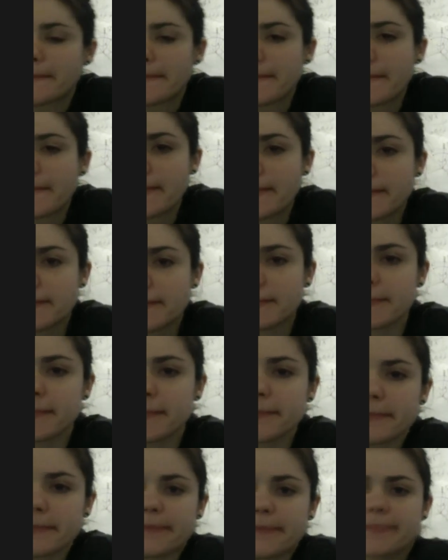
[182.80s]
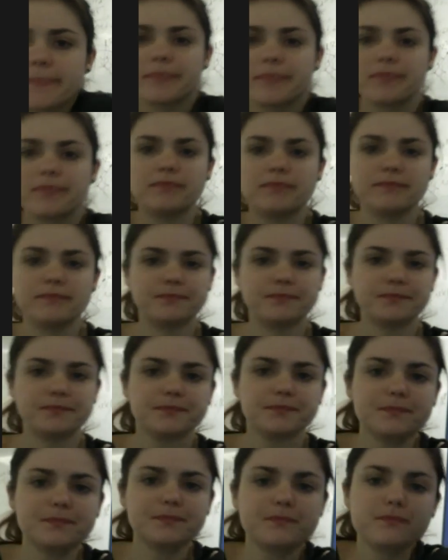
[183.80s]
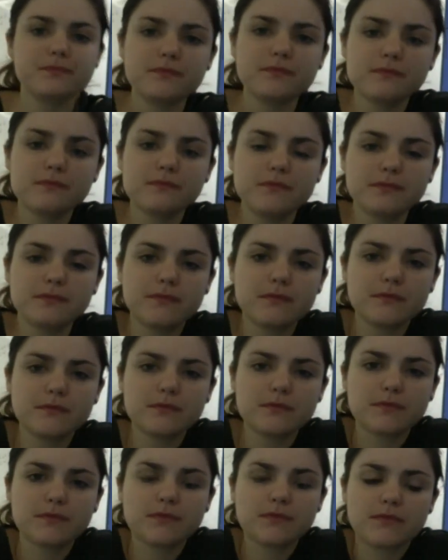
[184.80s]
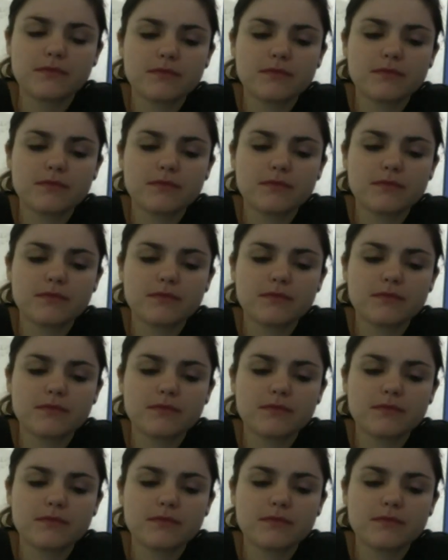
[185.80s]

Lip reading: [no speech]